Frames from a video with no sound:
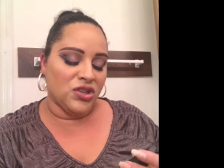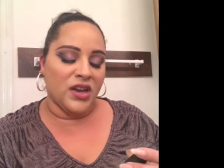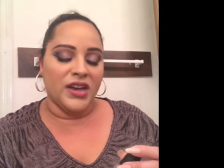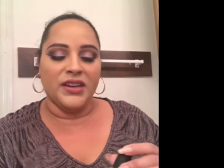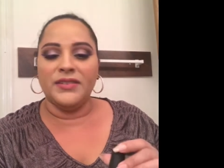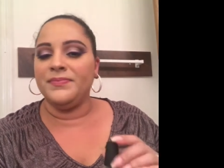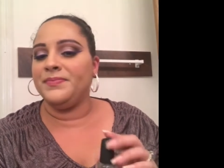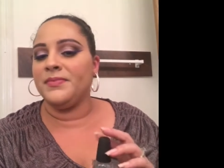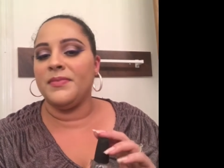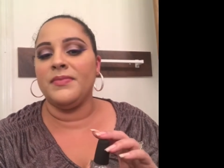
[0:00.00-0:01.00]
shine.
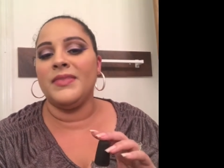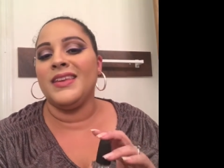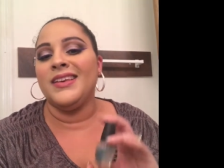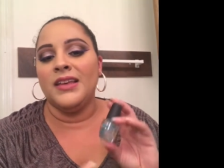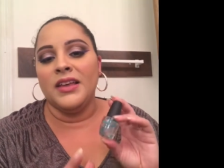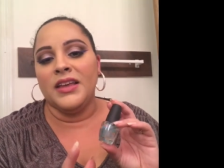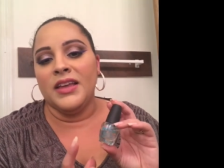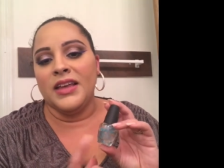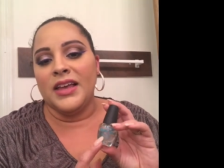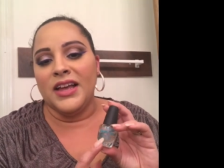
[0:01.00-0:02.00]

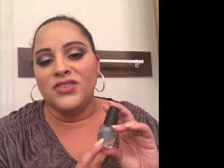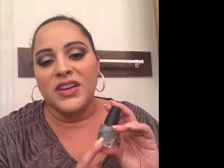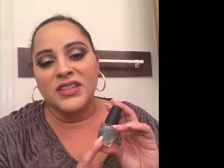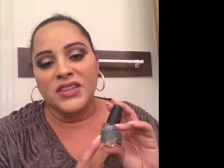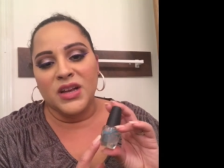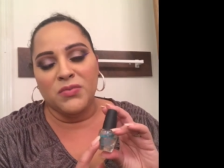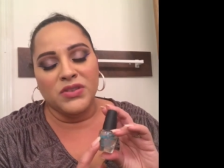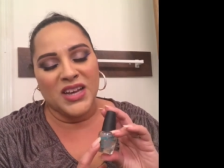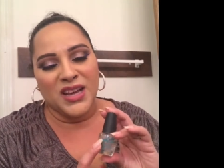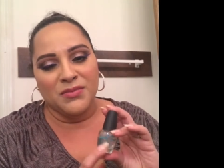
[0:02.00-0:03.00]
I tried this a couple
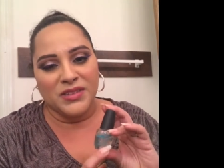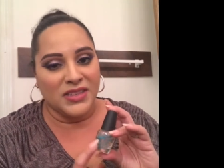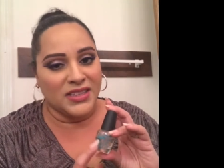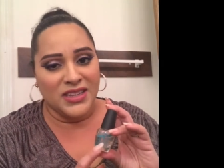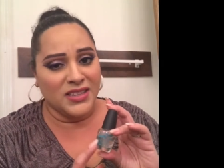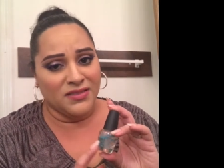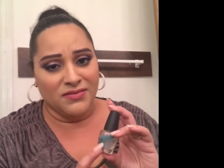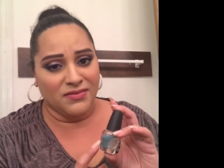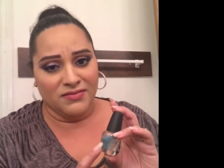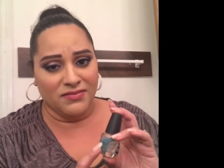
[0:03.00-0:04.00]
times. It doesn't
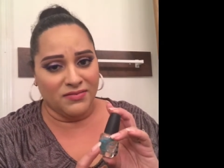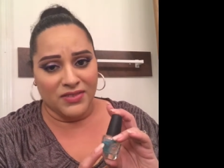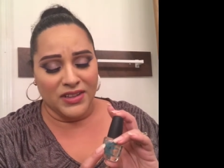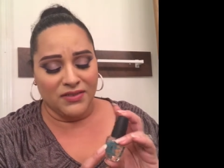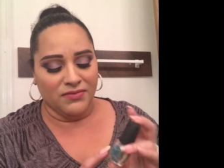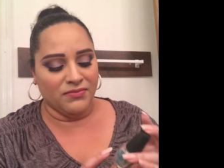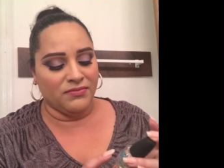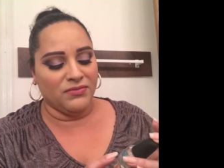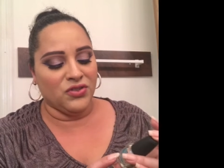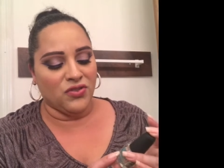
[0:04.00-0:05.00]
really
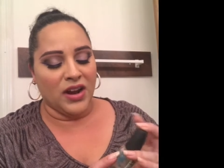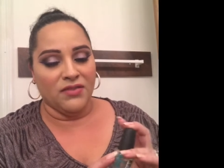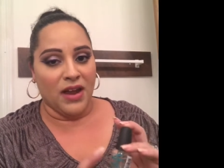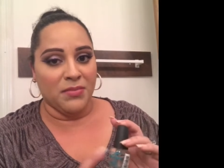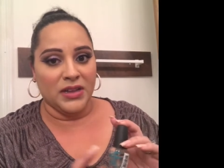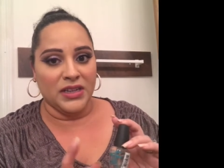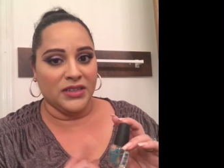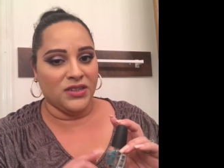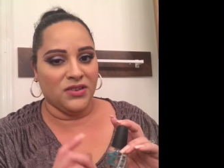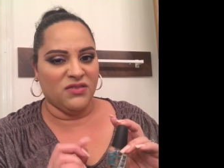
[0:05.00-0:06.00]
dry rapidly,
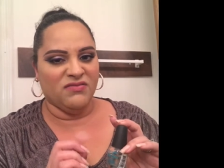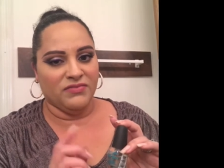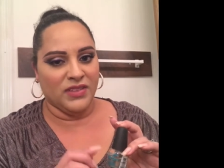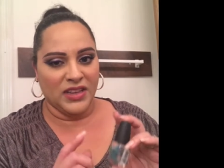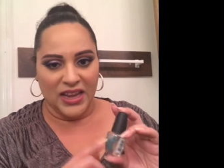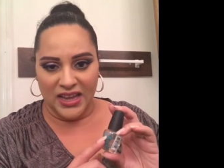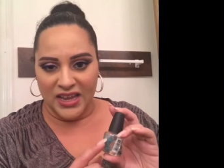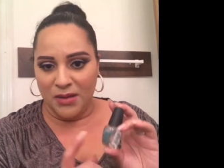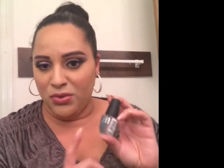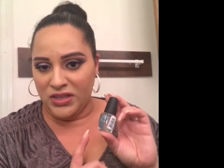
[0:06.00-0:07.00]
so and
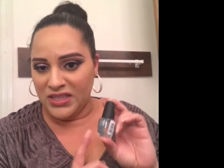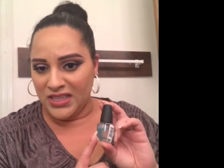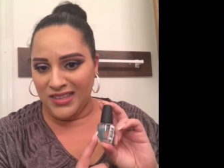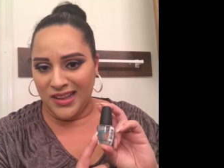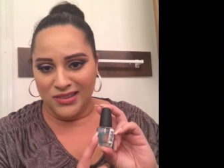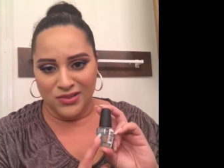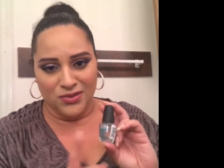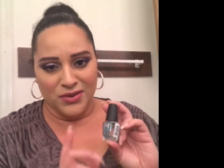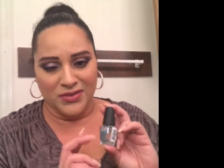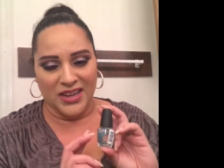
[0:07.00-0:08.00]
again, I bought this at the dollar
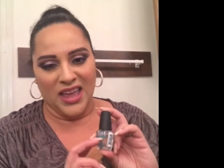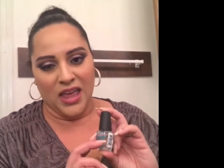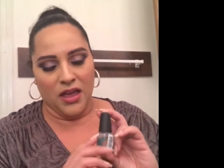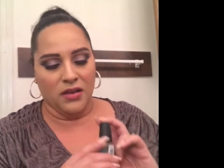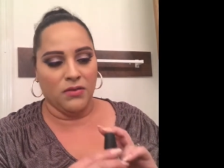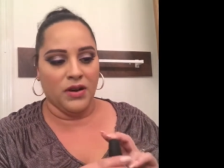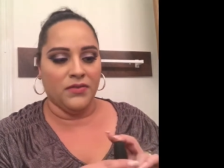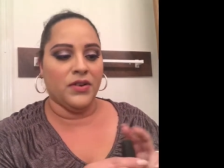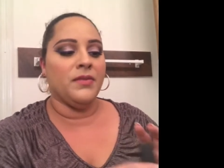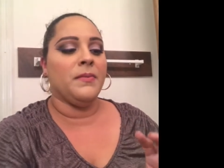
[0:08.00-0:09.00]
store. It was like, eh,
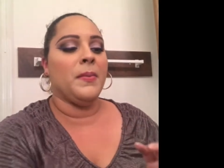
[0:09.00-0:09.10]
whatever.